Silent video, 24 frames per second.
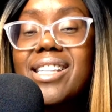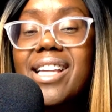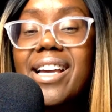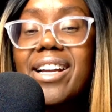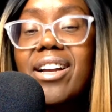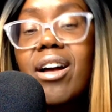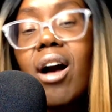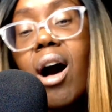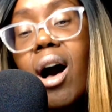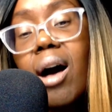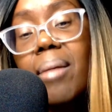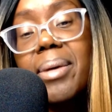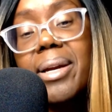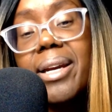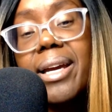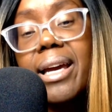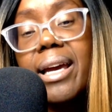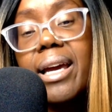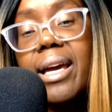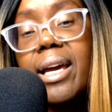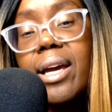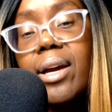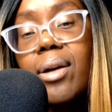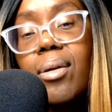like
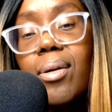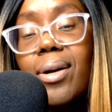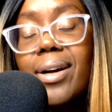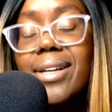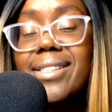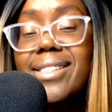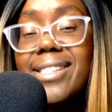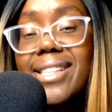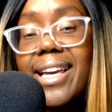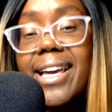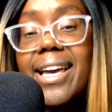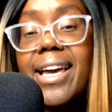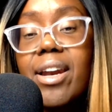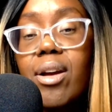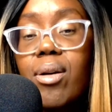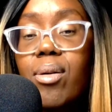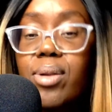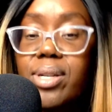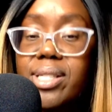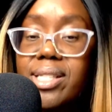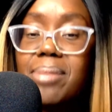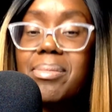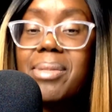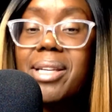comedy or a skit
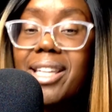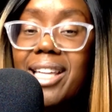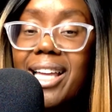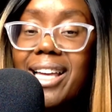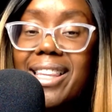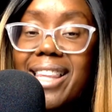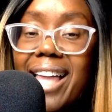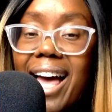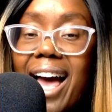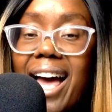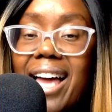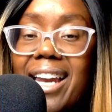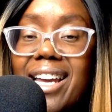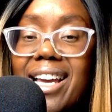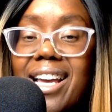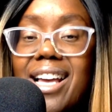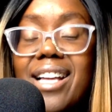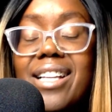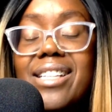or something like that